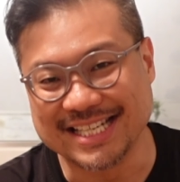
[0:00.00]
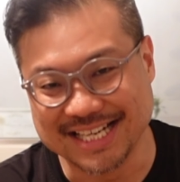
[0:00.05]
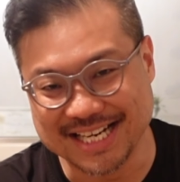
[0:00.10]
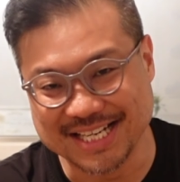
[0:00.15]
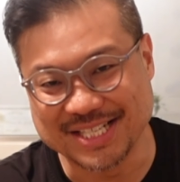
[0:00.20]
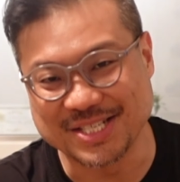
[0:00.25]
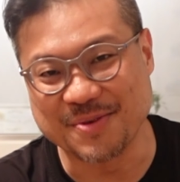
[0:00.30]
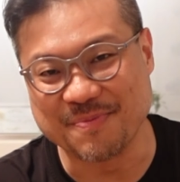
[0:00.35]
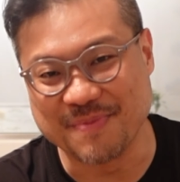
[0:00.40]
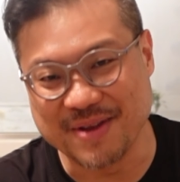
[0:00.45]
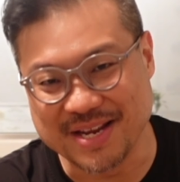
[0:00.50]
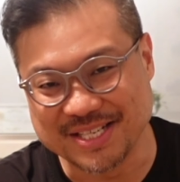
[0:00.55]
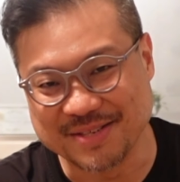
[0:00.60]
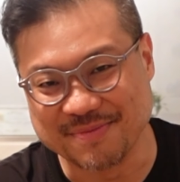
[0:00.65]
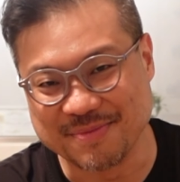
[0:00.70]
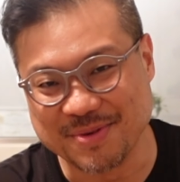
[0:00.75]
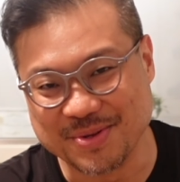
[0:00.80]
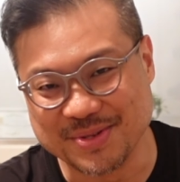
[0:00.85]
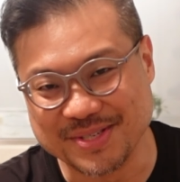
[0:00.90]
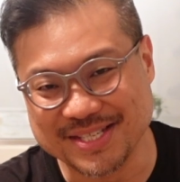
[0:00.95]
Let's compare
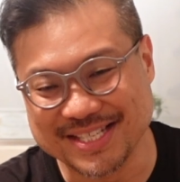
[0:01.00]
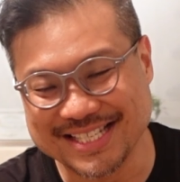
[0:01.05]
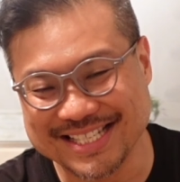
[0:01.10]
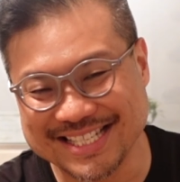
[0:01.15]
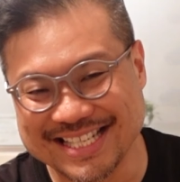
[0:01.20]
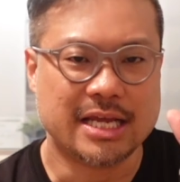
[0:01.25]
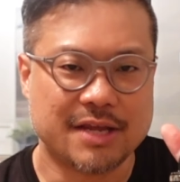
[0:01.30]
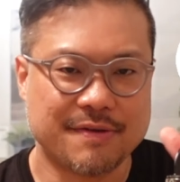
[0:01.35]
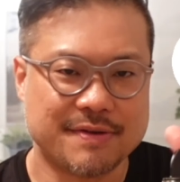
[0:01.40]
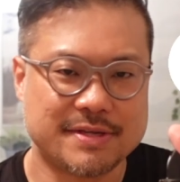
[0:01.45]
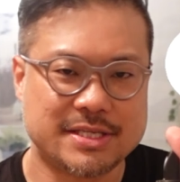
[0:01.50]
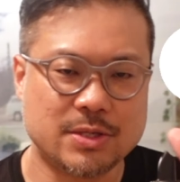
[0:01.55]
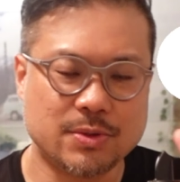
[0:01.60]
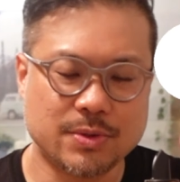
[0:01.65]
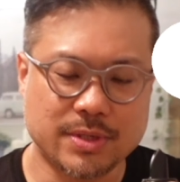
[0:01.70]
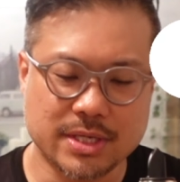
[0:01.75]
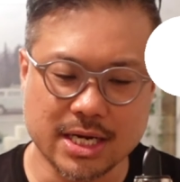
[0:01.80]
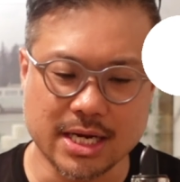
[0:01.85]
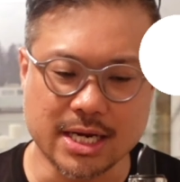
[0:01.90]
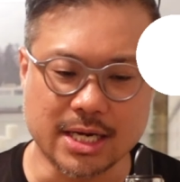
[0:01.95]
some notes. If you're still
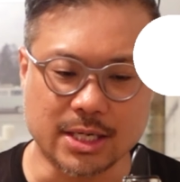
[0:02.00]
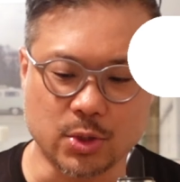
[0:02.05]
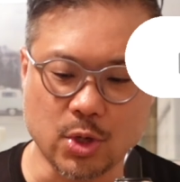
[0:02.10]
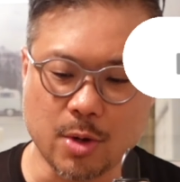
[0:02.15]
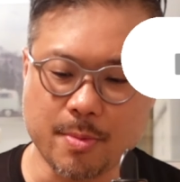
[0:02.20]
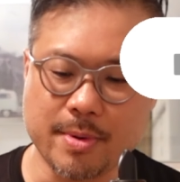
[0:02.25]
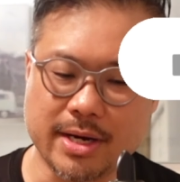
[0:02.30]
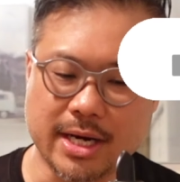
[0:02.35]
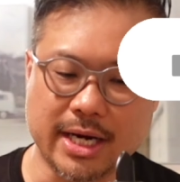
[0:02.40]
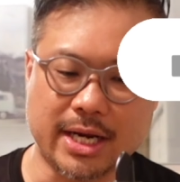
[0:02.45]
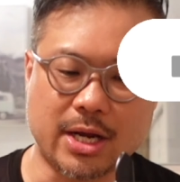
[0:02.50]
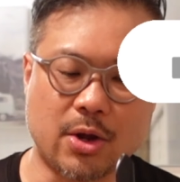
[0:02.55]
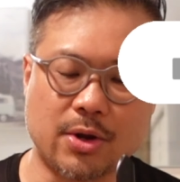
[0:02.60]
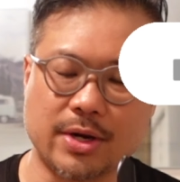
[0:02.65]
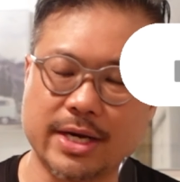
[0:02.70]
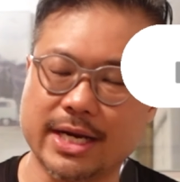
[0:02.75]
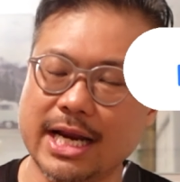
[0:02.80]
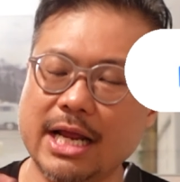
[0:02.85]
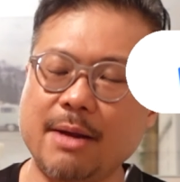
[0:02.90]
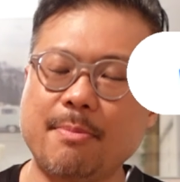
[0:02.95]
here, do have a click
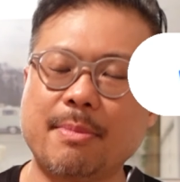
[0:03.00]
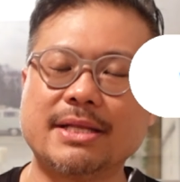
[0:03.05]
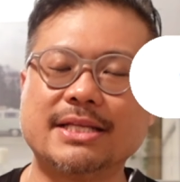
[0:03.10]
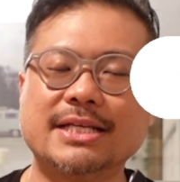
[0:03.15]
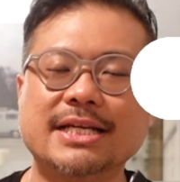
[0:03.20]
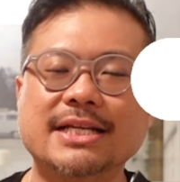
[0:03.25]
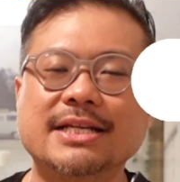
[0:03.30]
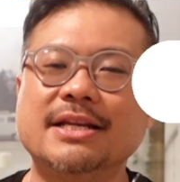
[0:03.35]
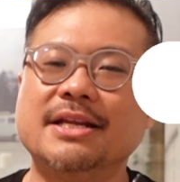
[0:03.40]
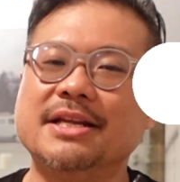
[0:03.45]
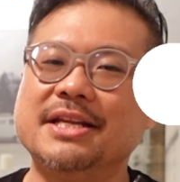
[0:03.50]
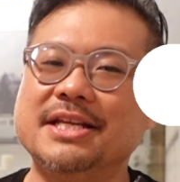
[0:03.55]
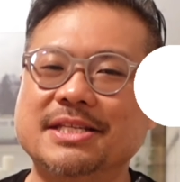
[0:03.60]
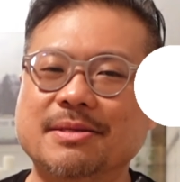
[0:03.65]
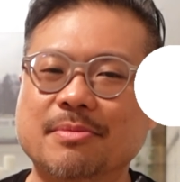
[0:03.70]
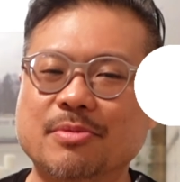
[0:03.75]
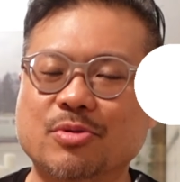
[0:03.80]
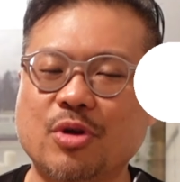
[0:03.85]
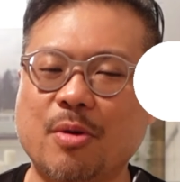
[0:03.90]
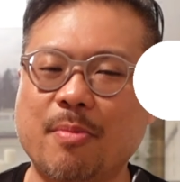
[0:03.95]
on the like button, the
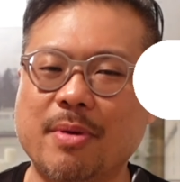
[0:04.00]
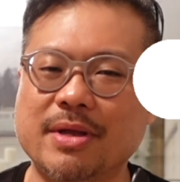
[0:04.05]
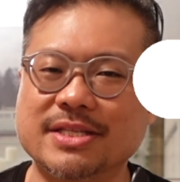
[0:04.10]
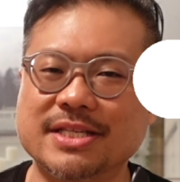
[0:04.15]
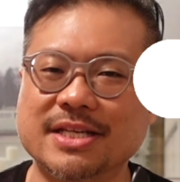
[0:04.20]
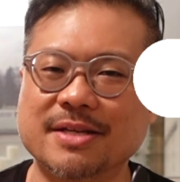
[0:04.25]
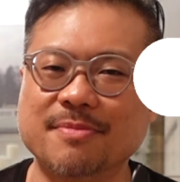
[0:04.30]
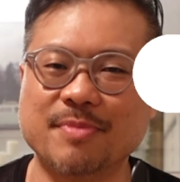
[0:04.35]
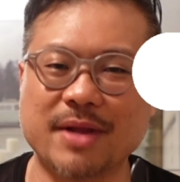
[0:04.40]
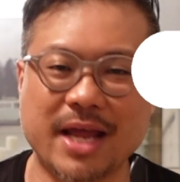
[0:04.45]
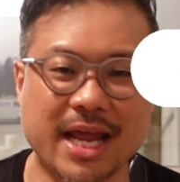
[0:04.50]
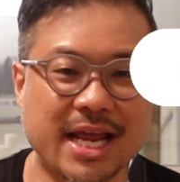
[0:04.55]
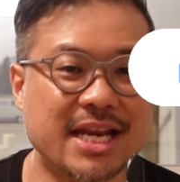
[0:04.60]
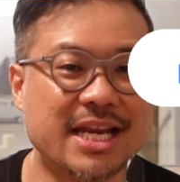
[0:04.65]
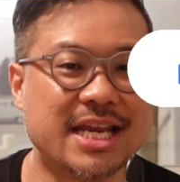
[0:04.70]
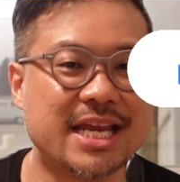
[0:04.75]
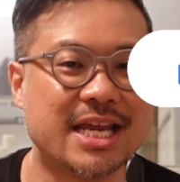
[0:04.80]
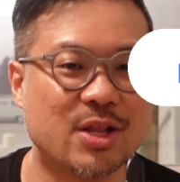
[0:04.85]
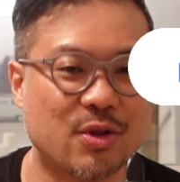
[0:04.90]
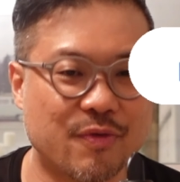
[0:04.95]
subscribe button, and
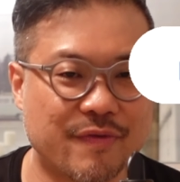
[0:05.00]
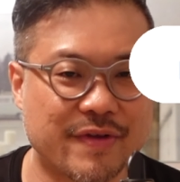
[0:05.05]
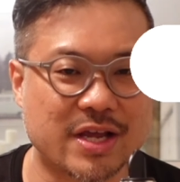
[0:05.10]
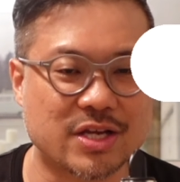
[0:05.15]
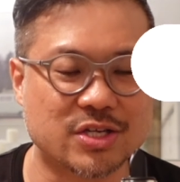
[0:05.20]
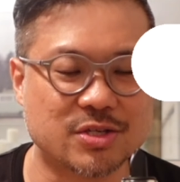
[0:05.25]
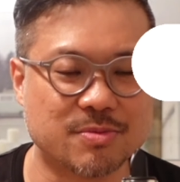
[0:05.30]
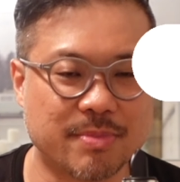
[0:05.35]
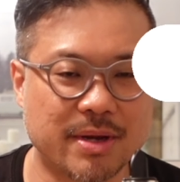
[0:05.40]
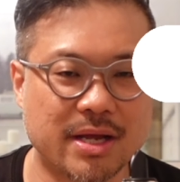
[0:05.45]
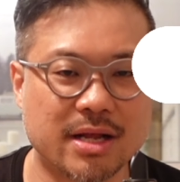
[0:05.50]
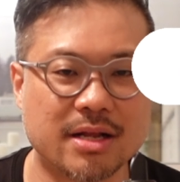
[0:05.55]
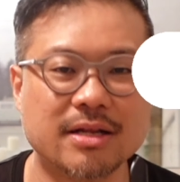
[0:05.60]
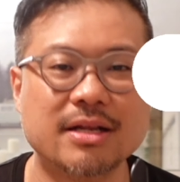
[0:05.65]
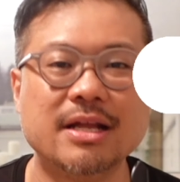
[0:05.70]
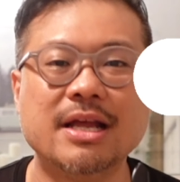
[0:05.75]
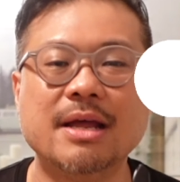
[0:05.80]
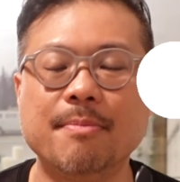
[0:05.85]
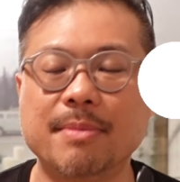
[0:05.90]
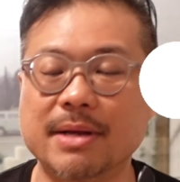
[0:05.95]
the notification
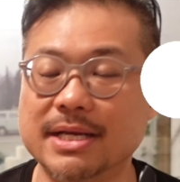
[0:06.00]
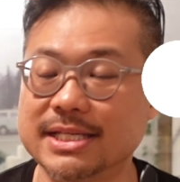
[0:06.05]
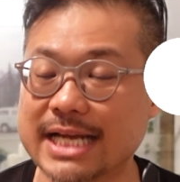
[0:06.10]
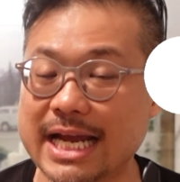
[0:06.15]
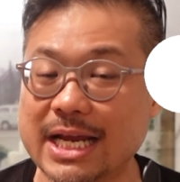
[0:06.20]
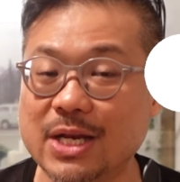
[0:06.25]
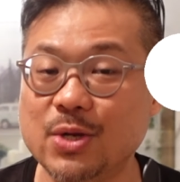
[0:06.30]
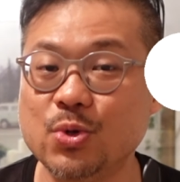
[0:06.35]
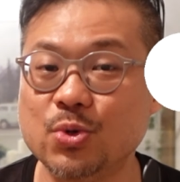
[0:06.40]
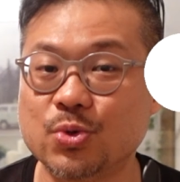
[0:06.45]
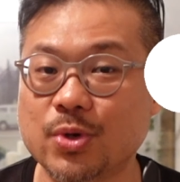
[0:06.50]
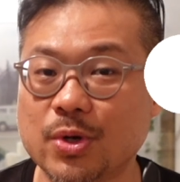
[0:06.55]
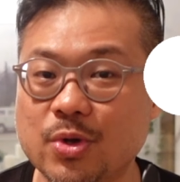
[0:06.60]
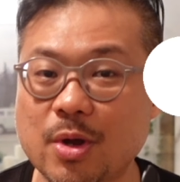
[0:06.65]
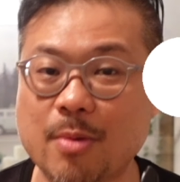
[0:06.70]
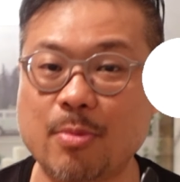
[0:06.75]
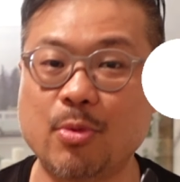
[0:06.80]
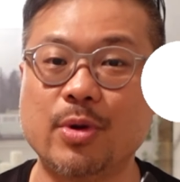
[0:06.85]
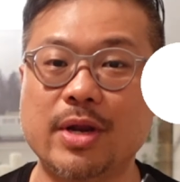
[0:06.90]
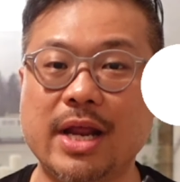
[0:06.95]
bell, because I do try
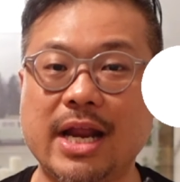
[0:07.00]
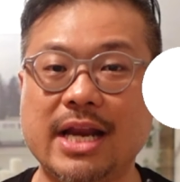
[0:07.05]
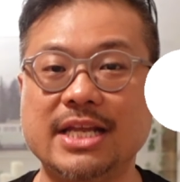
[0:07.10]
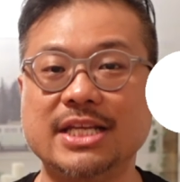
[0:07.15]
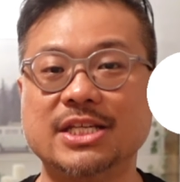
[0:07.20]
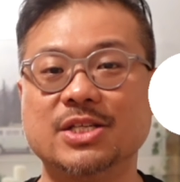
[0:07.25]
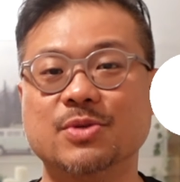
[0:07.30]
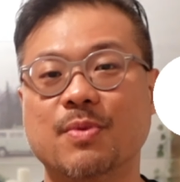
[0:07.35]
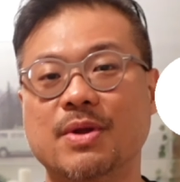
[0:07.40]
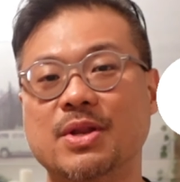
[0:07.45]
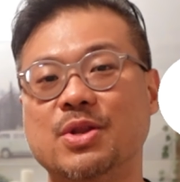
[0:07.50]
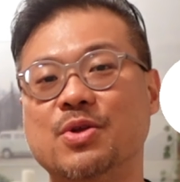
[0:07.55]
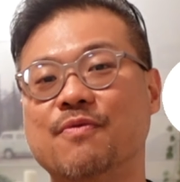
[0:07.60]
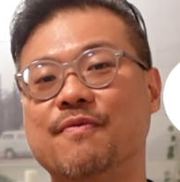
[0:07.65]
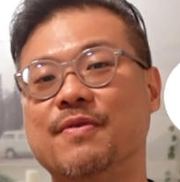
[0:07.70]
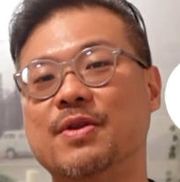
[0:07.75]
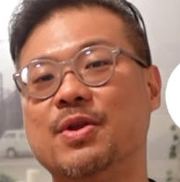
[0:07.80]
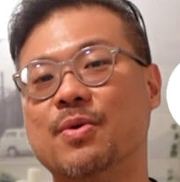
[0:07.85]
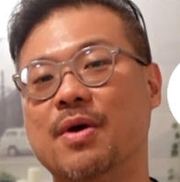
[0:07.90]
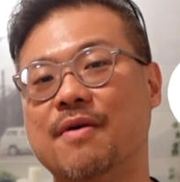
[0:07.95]
to upload at least one new
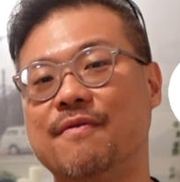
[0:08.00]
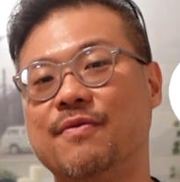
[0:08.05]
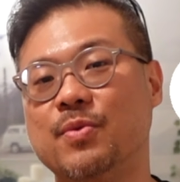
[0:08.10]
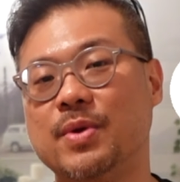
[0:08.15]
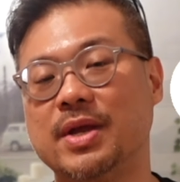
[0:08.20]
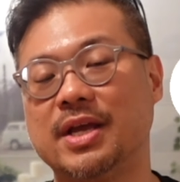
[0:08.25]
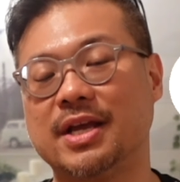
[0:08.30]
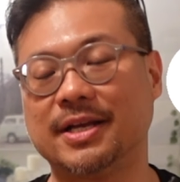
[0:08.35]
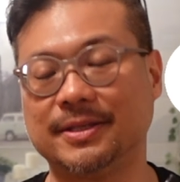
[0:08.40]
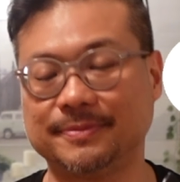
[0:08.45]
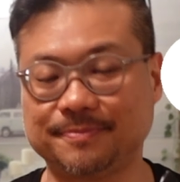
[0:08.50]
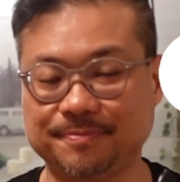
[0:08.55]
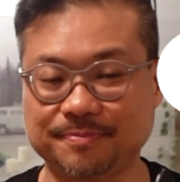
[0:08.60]
video every week.